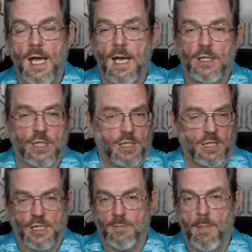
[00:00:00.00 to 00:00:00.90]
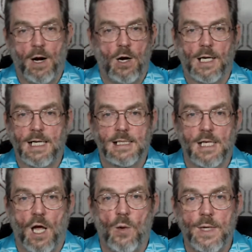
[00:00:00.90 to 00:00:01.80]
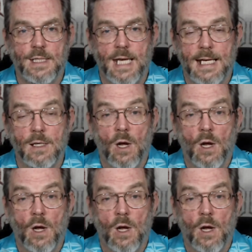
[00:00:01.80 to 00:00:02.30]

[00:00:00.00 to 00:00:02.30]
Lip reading: just as merrily as he always has,